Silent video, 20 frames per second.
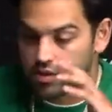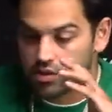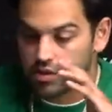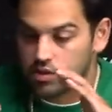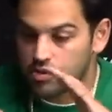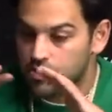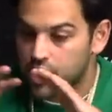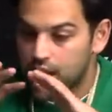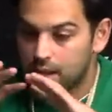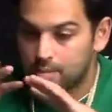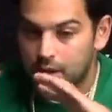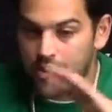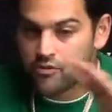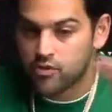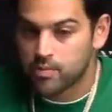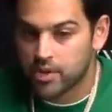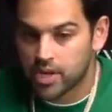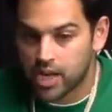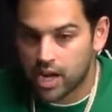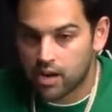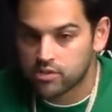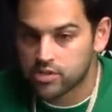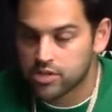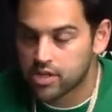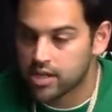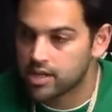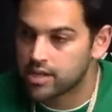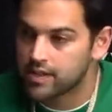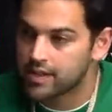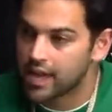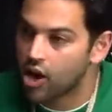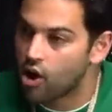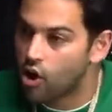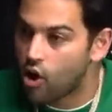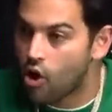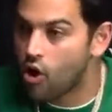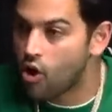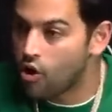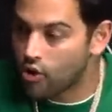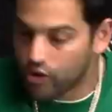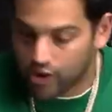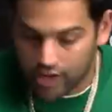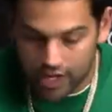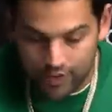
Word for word: you name everybody I was saying, they all,